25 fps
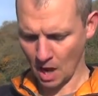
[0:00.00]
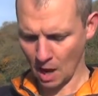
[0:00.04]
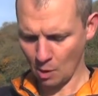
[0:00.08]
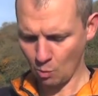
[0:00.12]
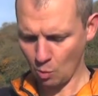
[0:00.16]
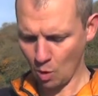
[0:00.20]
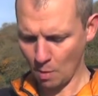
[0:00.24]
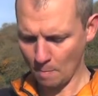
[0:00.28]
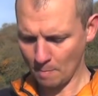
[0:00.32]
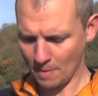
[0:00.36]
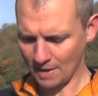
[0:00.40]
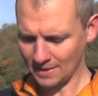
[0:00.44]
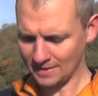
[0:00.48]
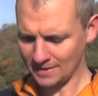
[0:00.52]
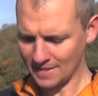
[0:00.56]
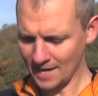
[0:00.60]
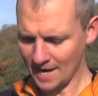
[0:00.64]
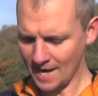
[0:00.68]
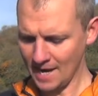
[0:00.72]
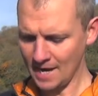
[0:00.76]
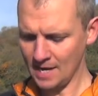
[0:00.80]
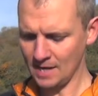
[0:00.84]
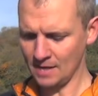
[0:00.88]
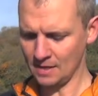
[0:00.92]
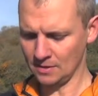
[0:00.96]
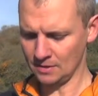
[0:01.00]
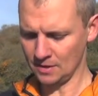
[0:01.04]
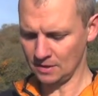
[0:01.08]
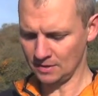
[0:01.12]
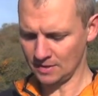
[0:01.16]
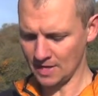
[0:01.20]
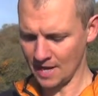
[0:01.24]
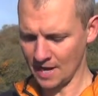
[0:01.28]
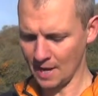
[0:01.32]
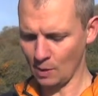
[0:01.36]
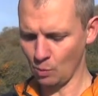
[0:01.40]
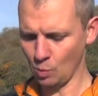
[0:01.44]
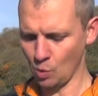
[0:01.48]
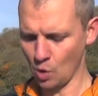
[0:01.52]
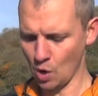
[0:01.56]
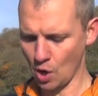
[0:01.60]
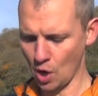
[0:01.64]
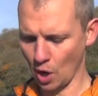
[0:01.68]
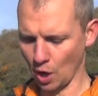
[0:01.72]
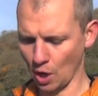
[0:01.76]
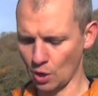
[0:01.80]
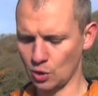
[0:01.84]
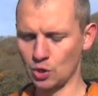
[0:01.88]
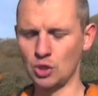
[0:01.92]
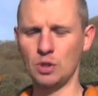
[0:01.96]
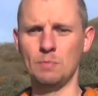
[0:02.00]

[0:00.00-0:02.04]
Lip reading: I want my day-to-day work